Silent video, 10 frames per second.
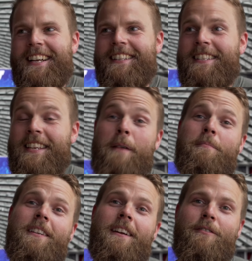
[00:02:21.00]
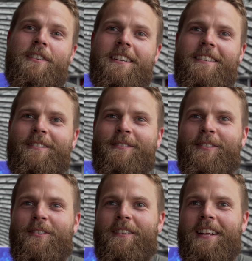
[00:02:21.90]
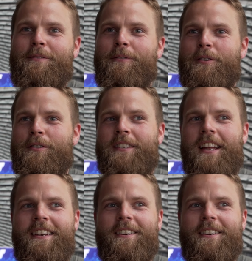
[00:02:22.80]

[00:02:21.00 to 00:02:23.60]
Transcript: and he's kept it ever since, so that's for a good ten